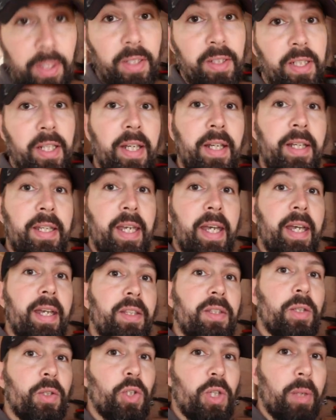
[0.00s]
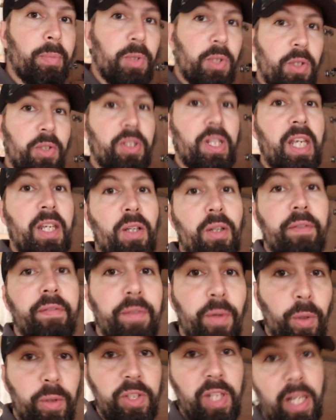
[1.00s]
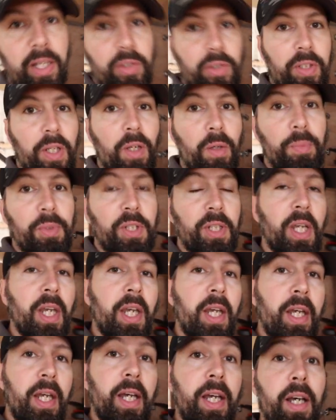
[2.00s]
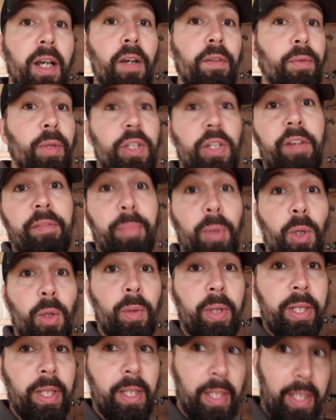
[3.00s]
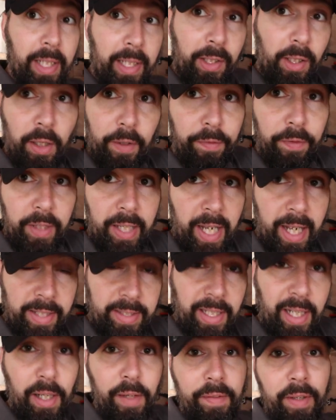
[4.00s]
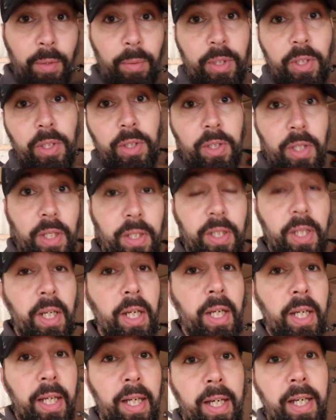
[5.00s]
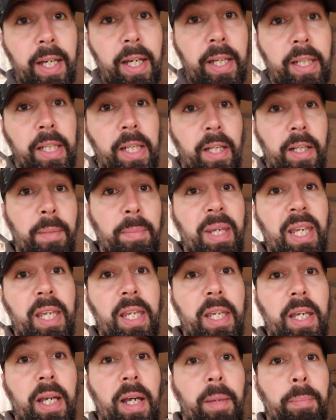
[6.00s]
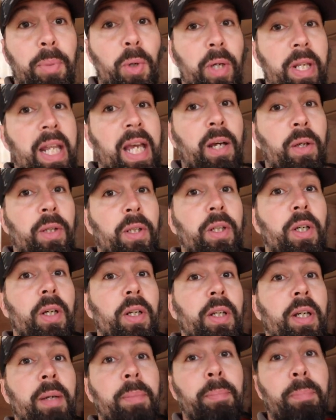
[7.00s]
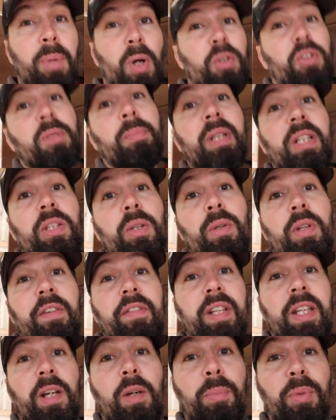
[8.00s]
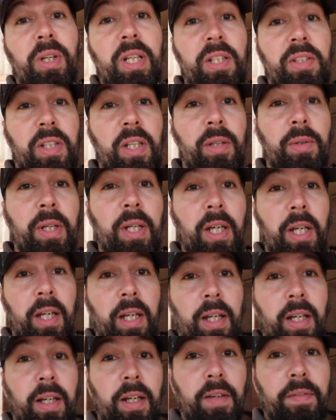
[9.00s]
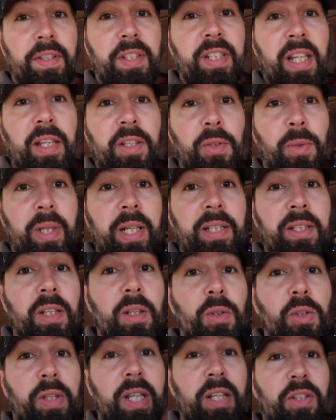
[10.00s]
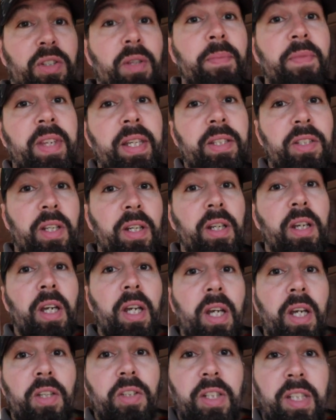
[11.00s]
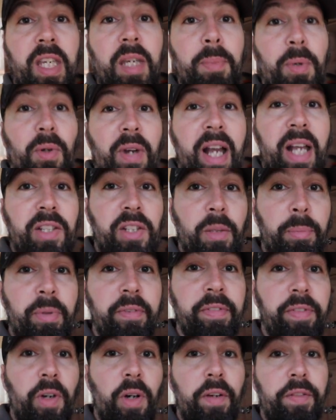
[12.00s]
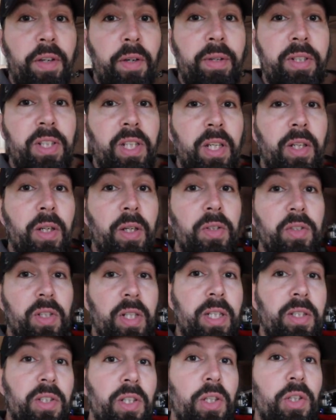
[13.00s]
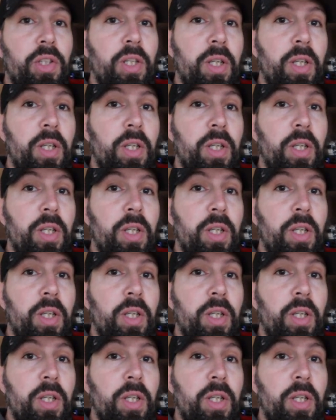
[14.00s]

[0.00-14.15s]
because yeah, the shop's just taken on Vortex scopes, of which I've bought one, and I got a free hat out of it, which is good. Gonna be putting that on the gun and possibly doing a video pretty soon of the 10/22. So that's something to keep your eyes open for if you're into your guns and into your